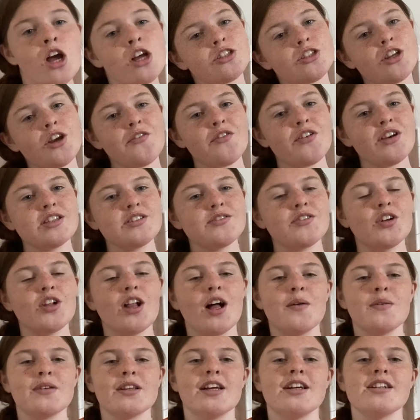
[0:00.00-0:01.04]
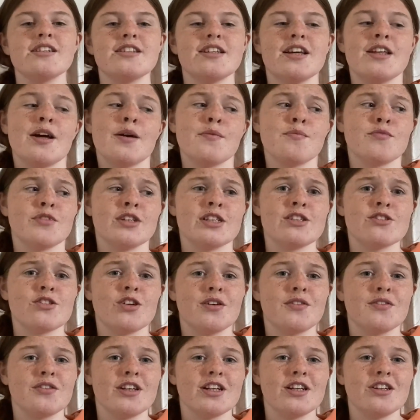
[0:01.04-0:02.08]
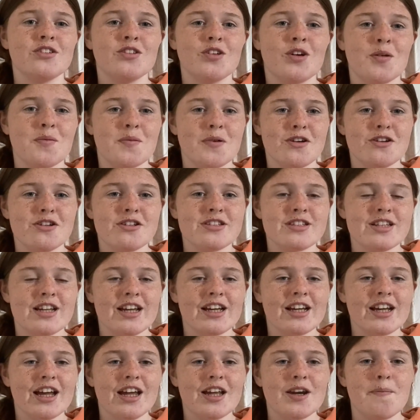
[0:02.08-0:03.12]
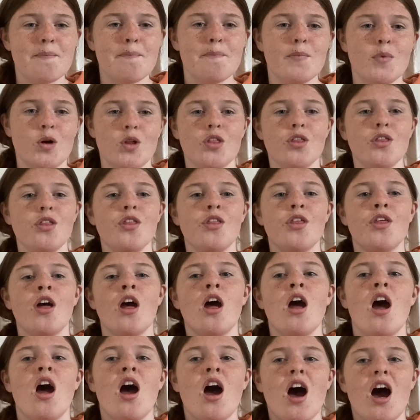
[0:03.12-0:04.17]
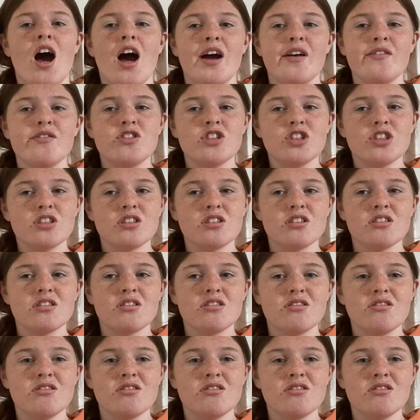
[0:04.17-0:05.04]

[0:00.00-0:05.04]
so first of all, I would like to say that I'm really sorry for like not posting in a month. I've just